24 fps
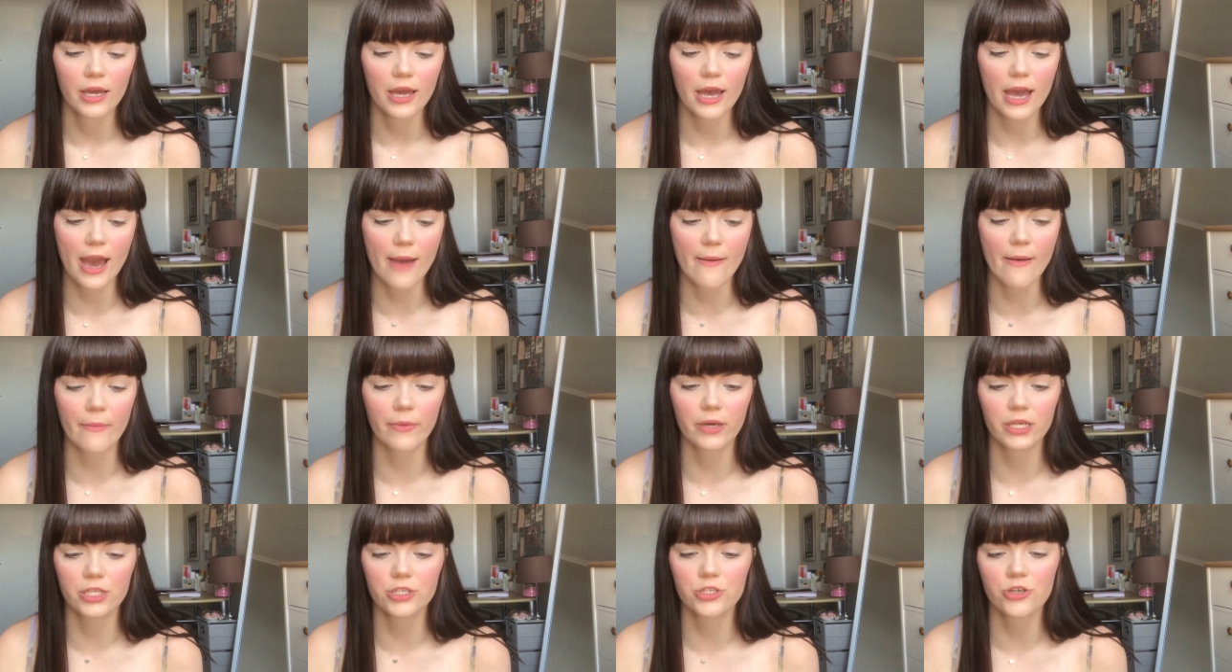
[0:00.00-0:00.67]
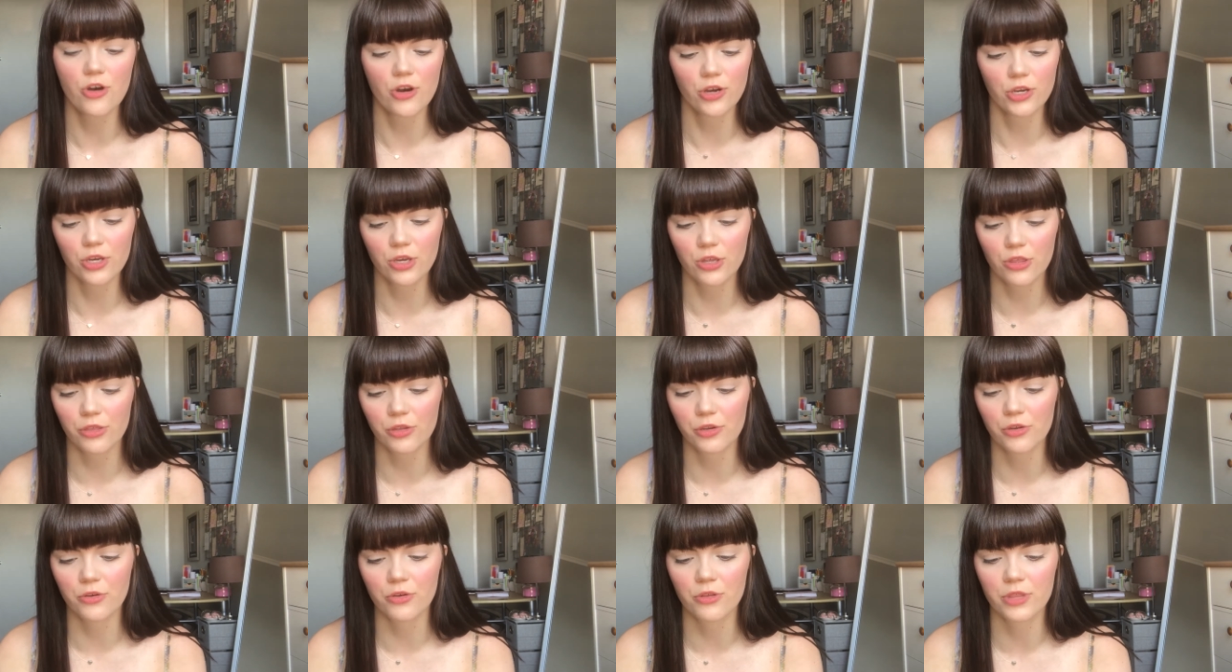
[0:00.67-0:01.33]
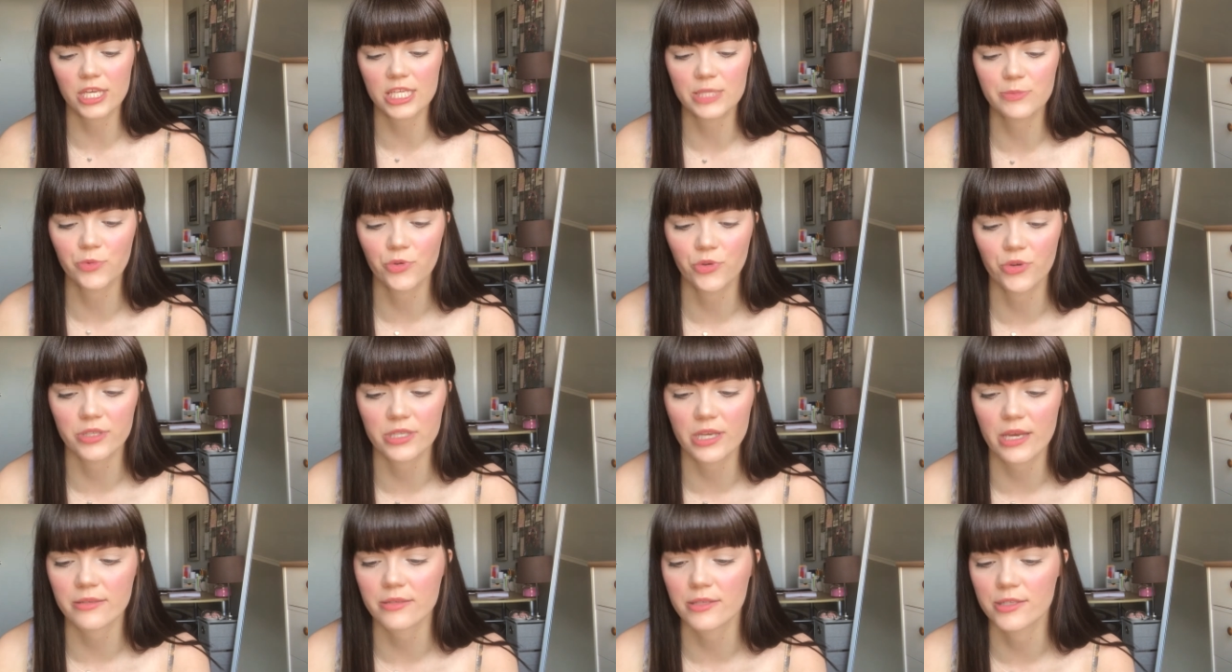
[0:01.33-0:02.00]
I'm going to talk you through this
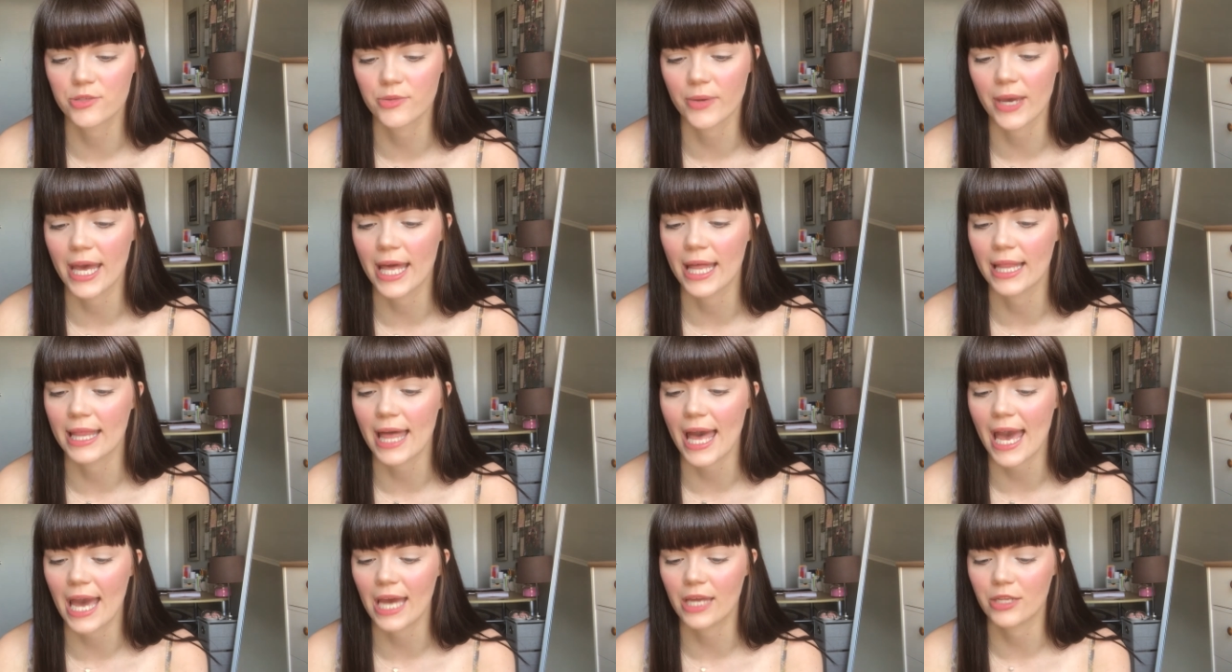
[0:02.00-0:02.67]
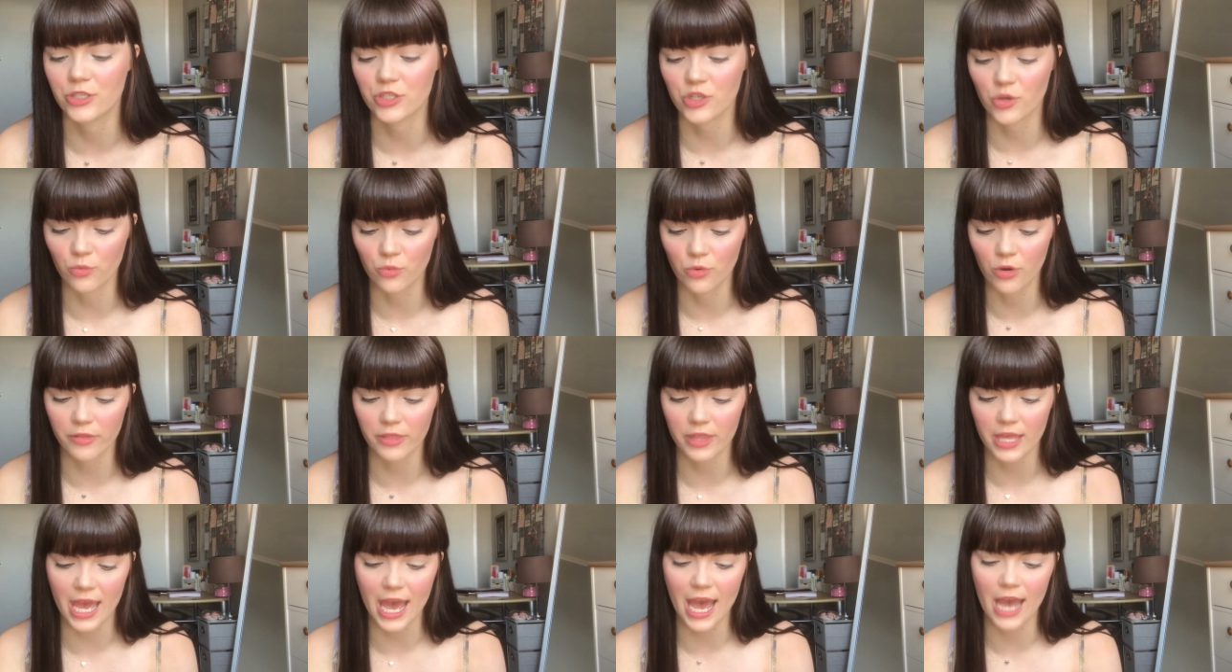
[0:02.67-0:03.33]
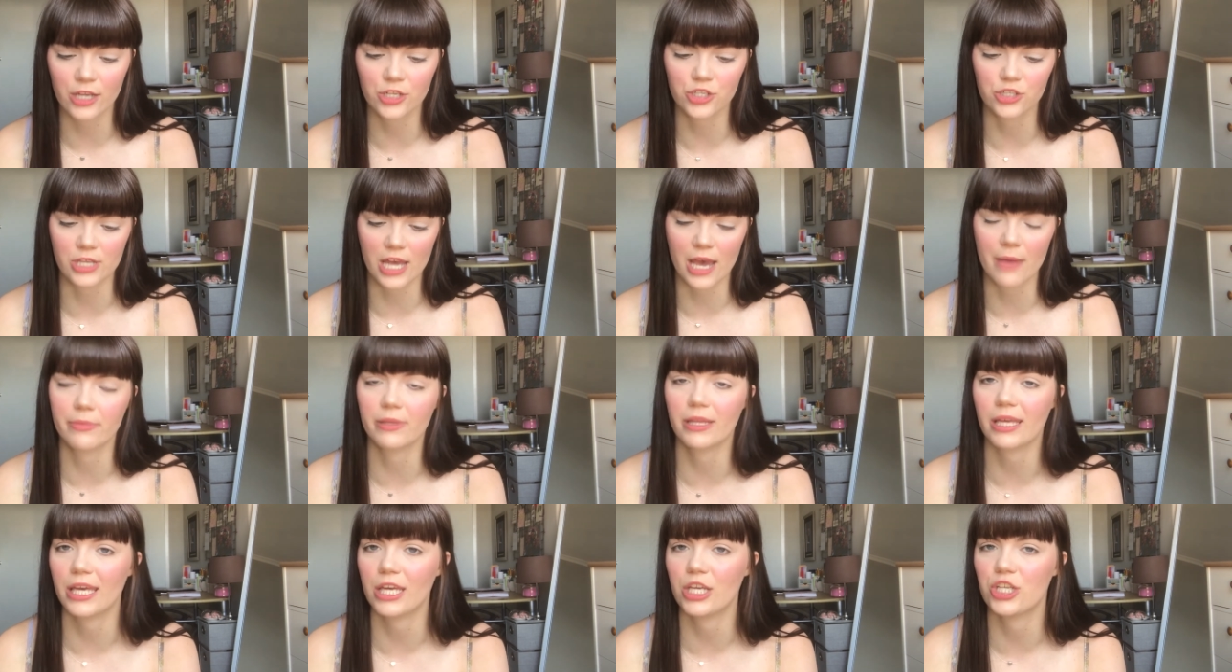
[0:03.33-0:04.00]
process as well and what the actual
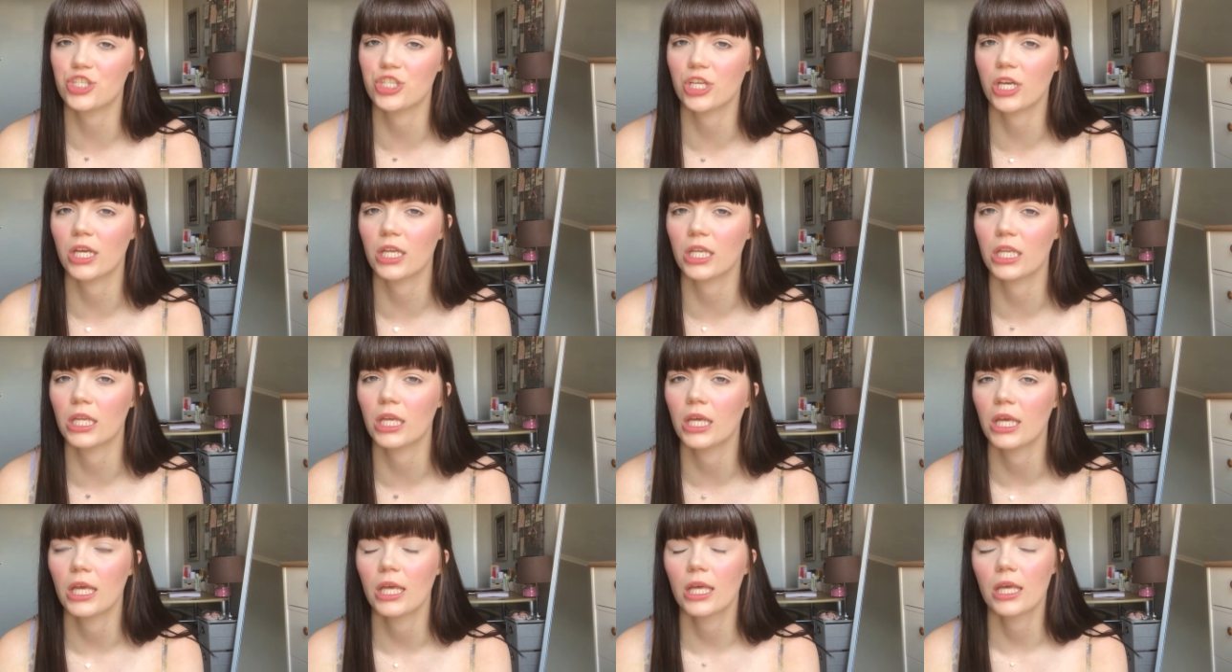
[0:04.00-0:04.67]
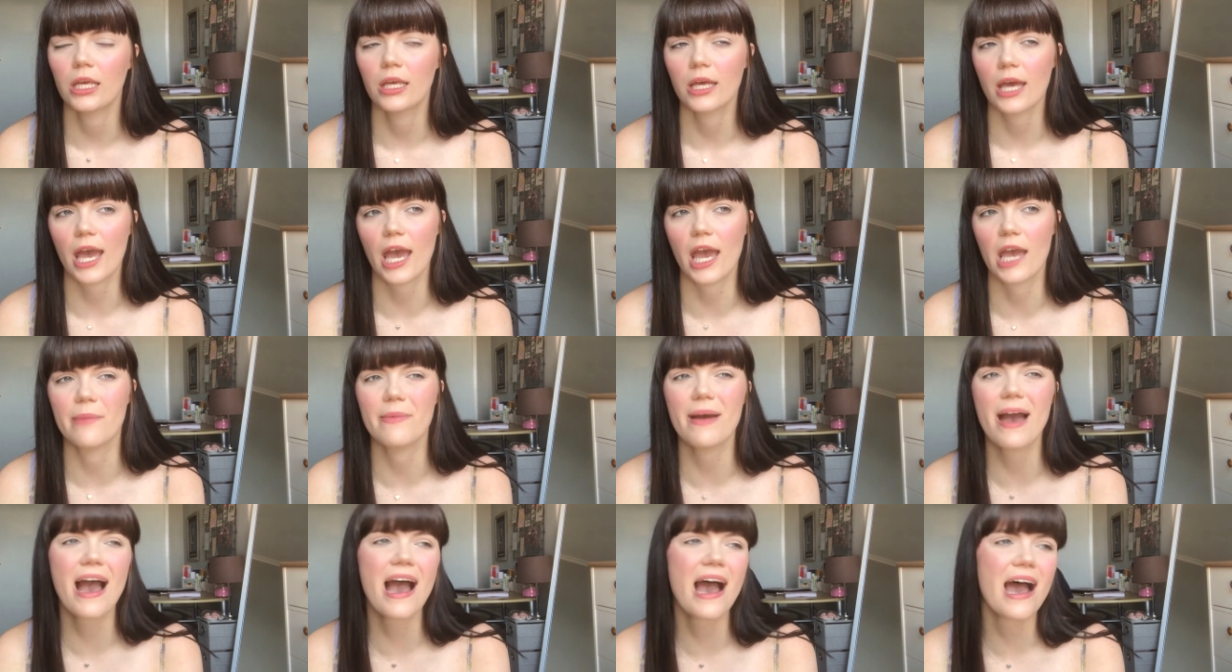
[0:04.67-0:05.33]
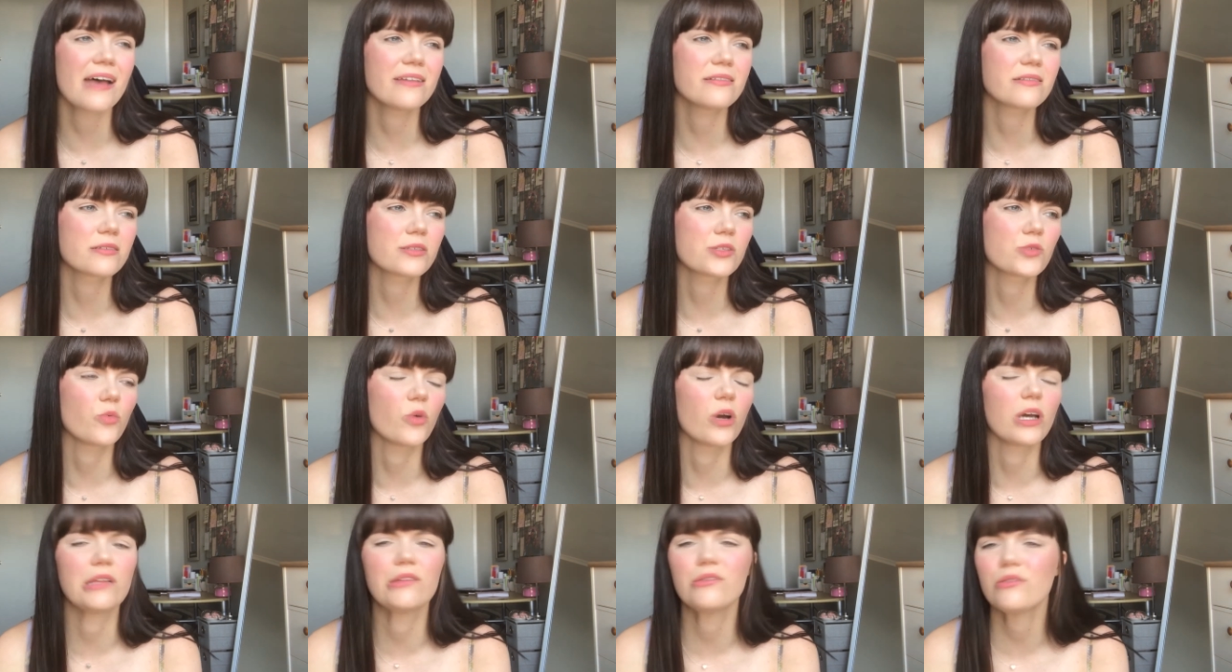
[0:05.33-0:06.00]
application asks,
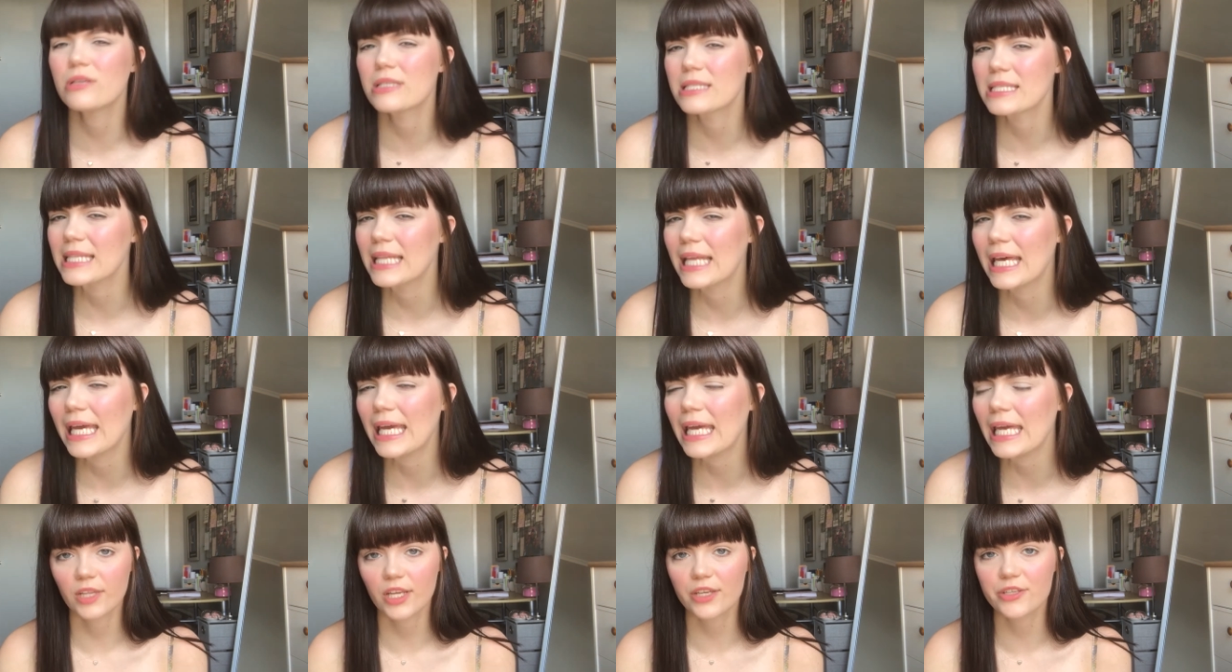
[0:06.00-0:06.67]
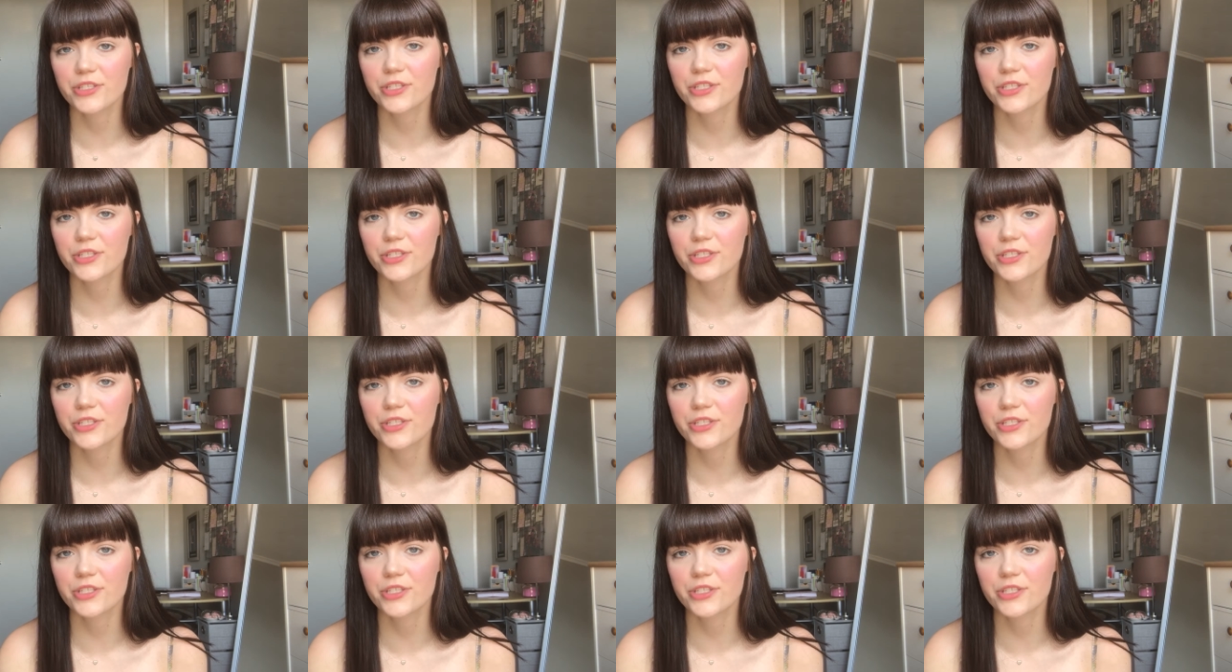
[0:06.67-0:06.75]
what it looks like.